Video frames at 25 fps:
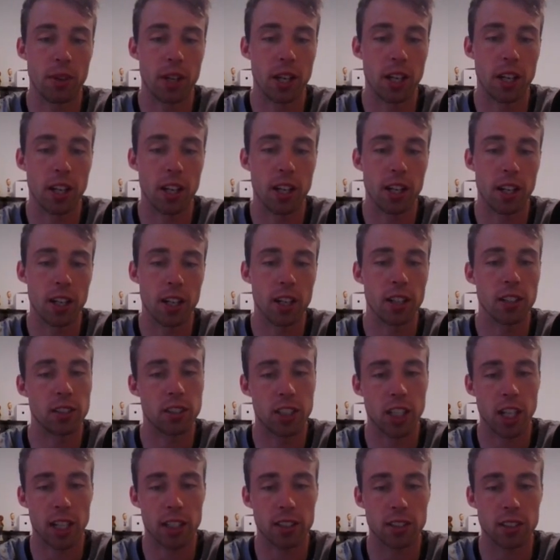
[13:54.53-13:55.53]
mean, it
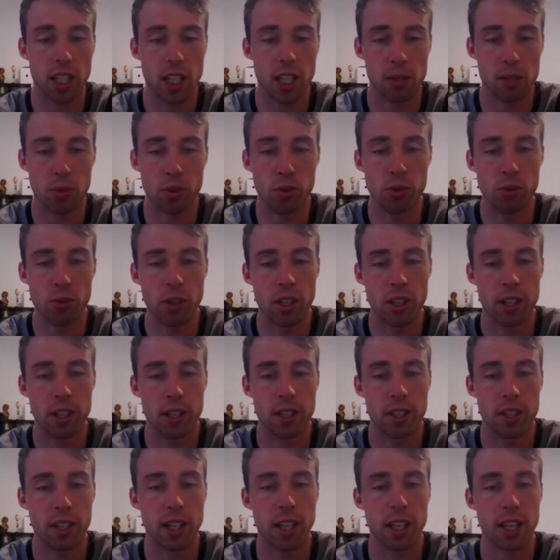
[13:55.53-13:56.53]
is Jack Zeeble
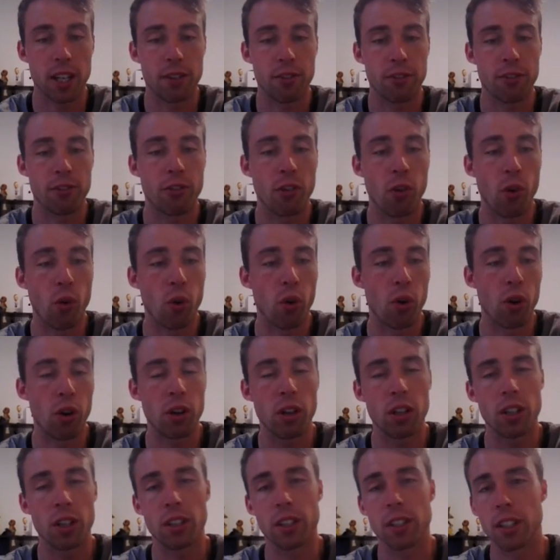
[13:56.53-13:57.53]
at
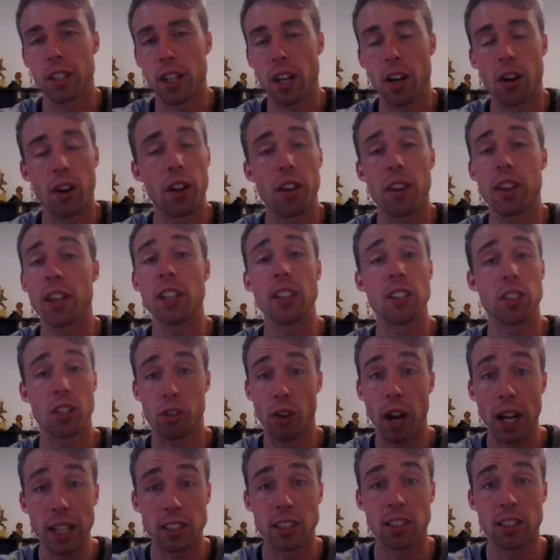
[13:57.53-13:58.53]
F4. You know, I think
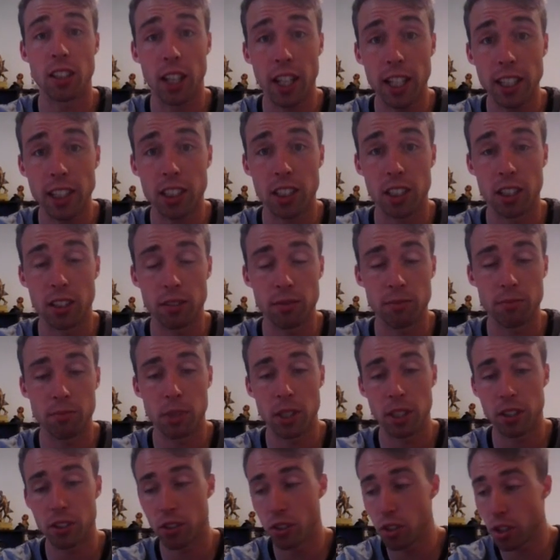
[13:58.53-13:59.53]
he's a great selection,
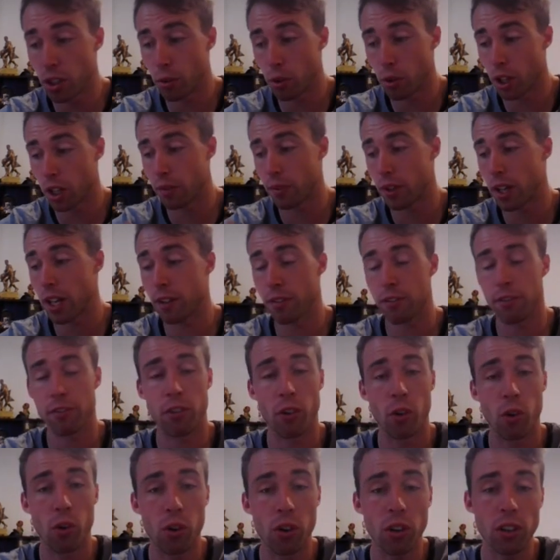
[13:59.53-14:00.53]
but do you want him at
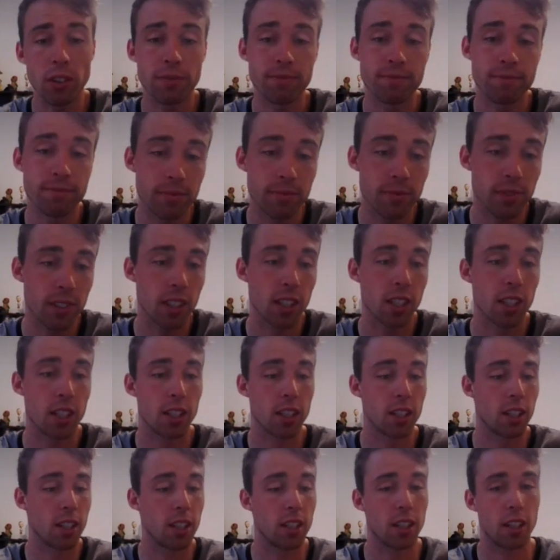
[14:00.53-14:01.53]
F4?
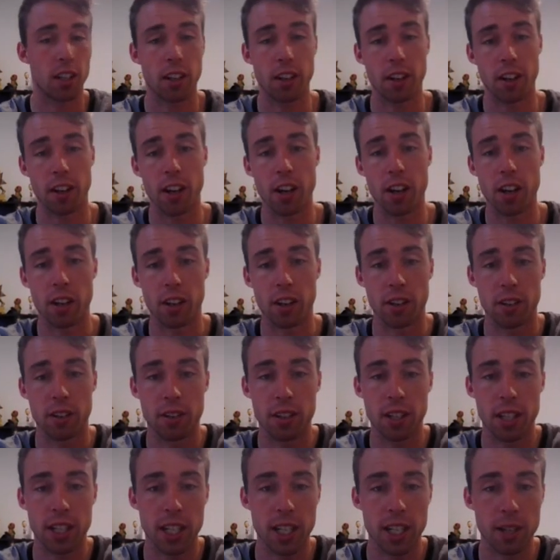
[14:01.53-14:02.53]
I don't know.
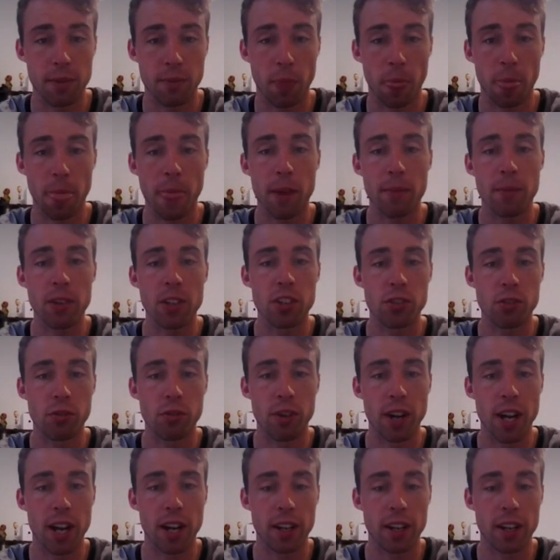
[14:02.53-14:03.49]
Let me just